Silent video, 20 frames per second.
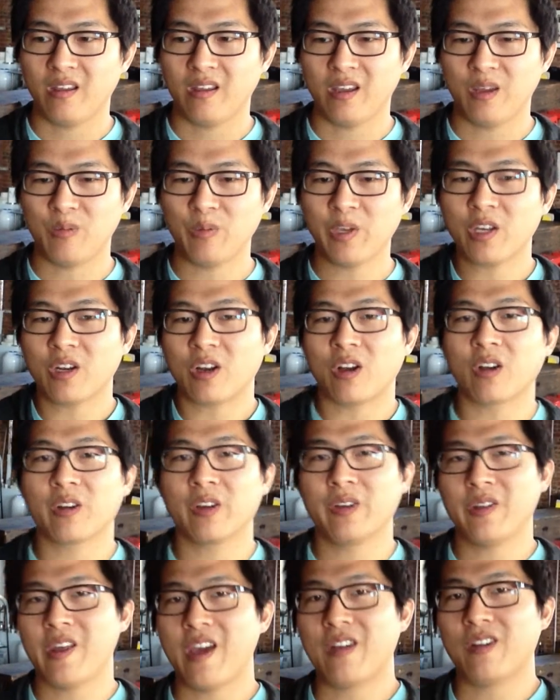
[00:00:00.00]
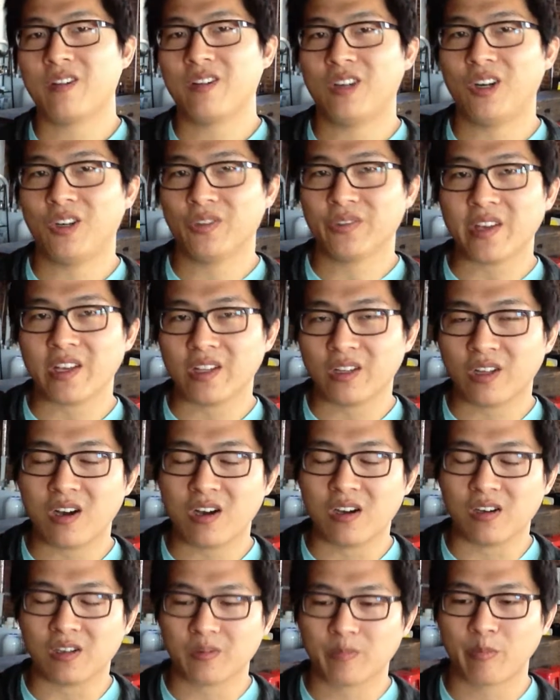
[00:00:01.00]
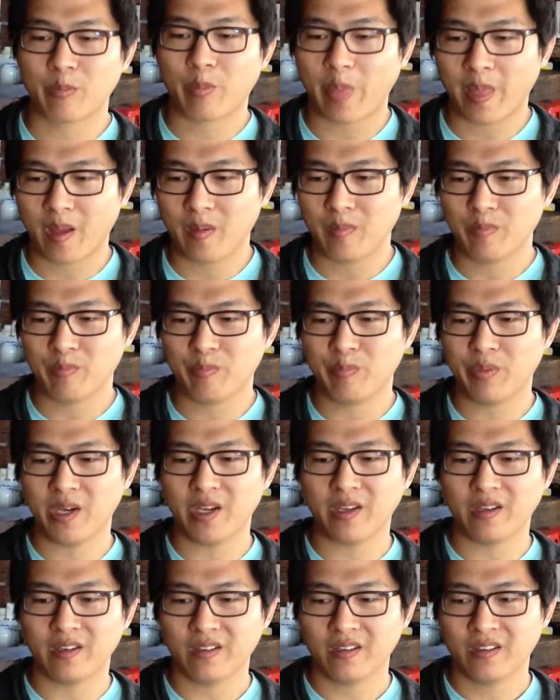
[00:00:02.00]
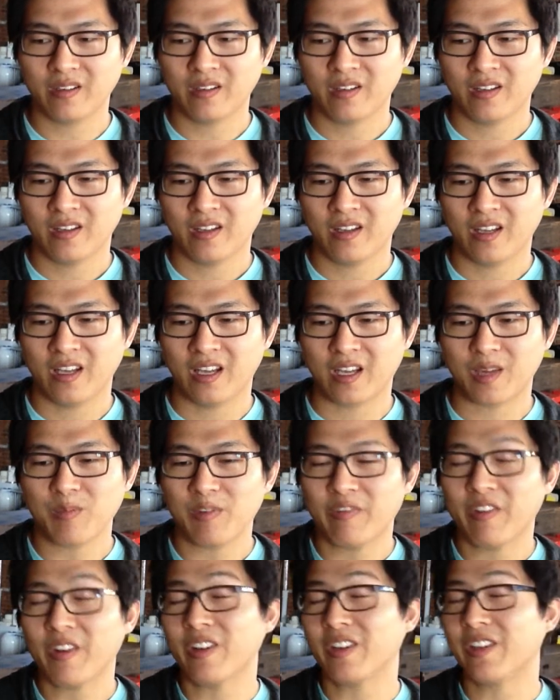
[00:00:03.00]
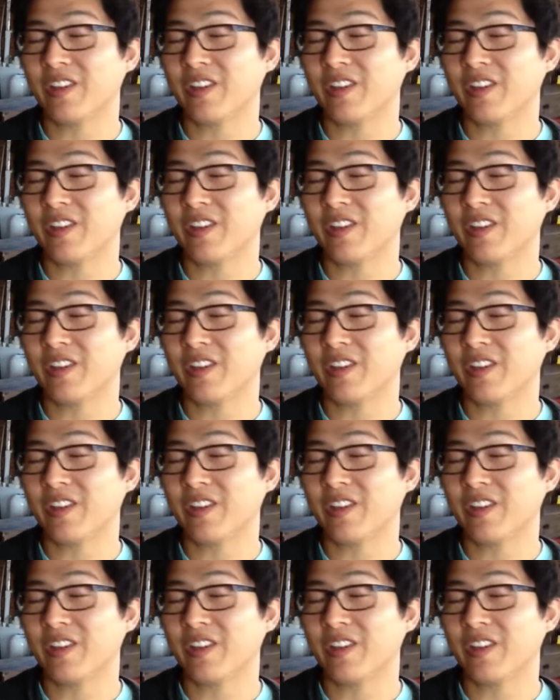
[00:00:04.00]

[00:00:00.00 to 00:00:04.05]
And we could argue that all day long, but it can be very